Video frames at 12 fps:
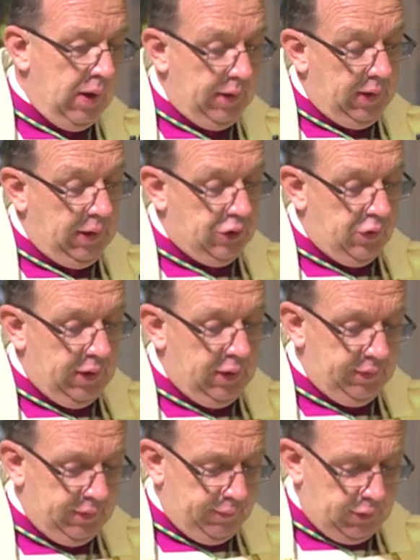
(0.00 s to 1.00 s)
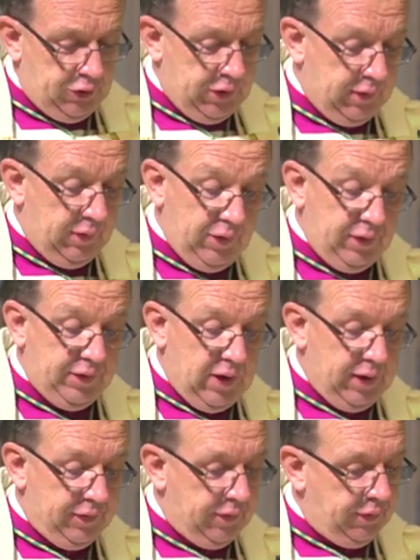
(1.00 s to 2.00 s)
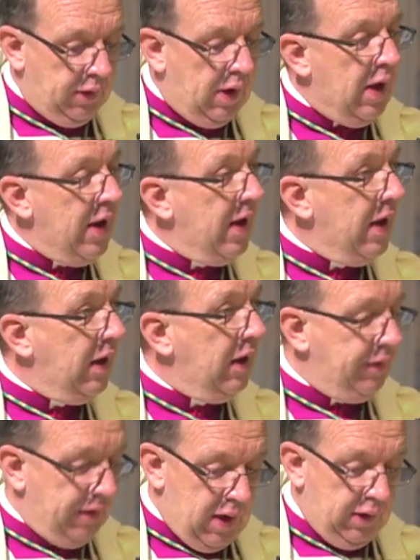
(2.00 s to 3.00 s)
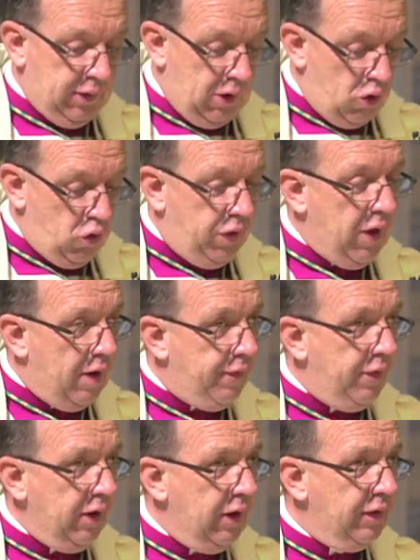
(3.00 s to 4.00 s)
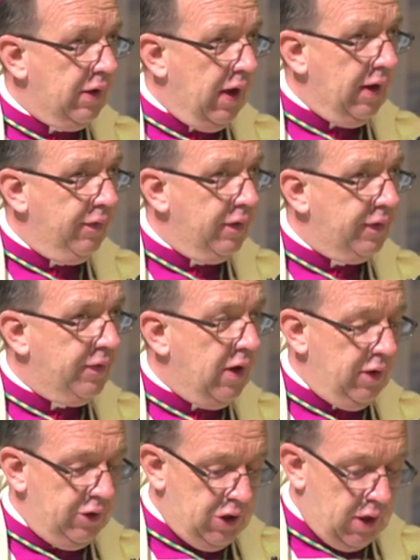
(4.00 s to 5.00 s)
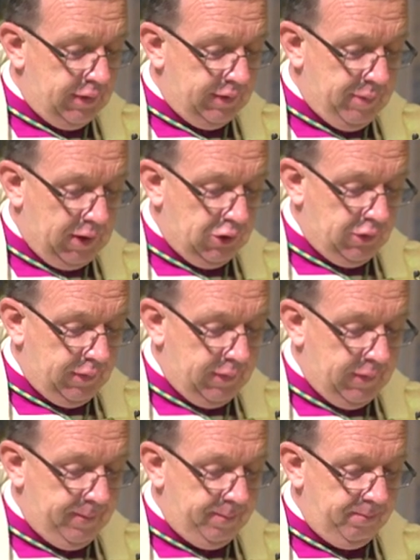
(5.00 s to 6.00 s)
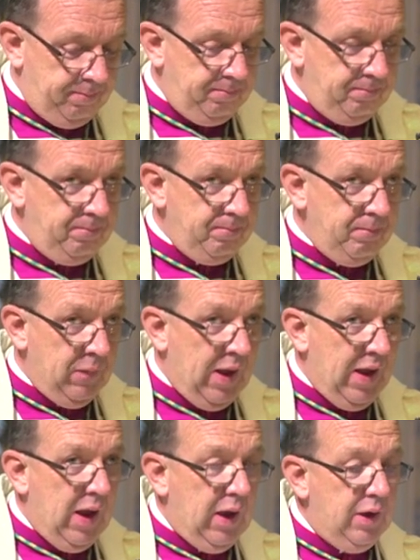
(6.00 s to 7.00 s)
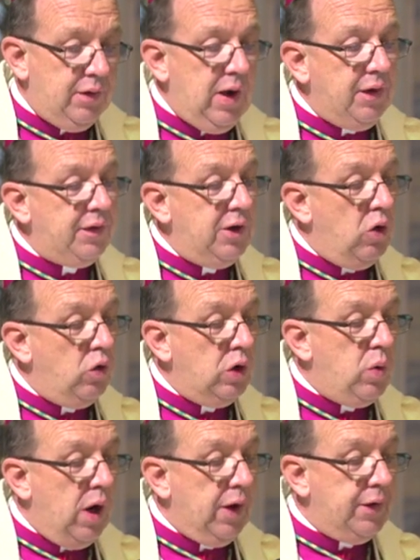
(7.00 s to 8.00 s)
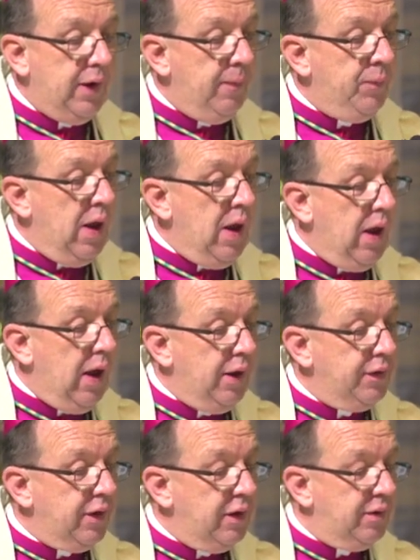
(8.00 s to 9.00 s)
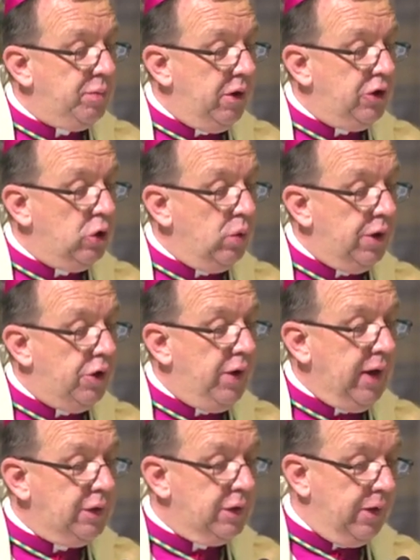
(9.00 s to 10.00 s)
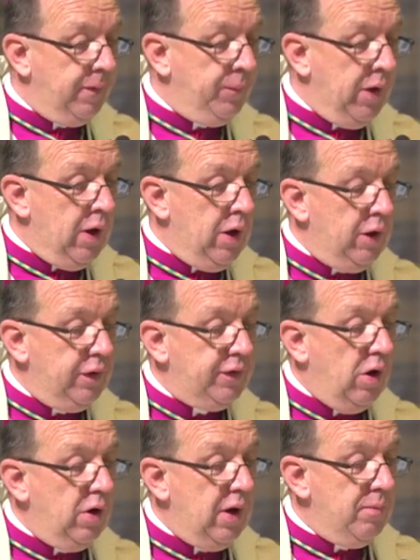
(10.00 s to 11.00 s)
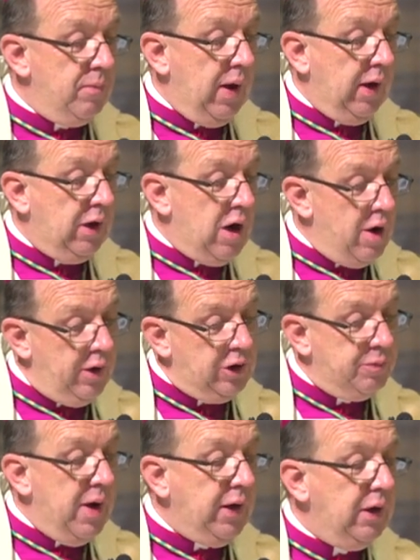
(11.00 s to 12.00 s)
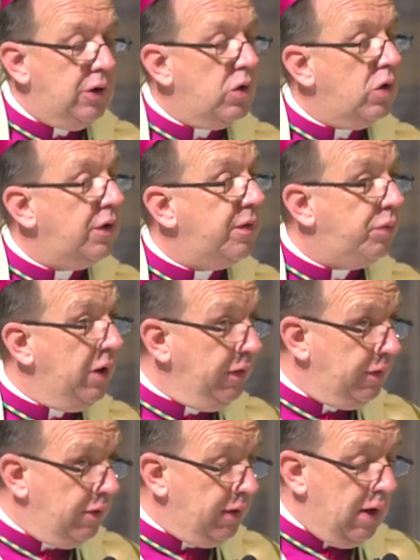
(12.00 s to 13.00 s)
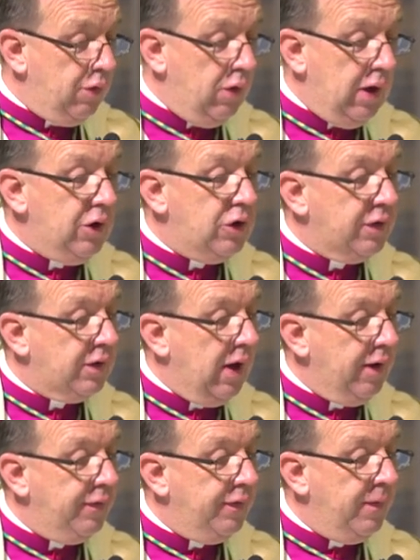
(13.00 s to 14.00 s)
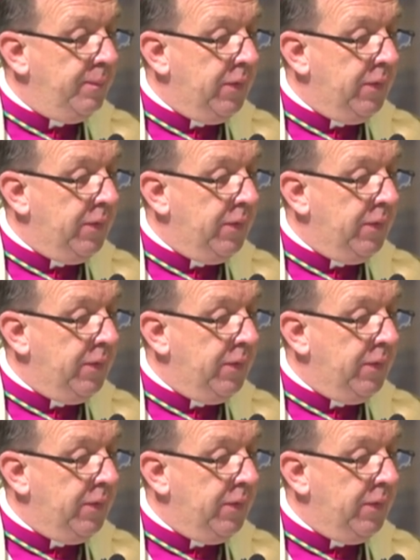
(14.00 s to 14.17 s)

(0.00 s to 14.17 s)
Indeed, during his novitiate in this diocese, he signed an oath offering his life, as Father John has mentioned. His less known quality as a spiritual director saw him encourage many towards priesthood and religious life.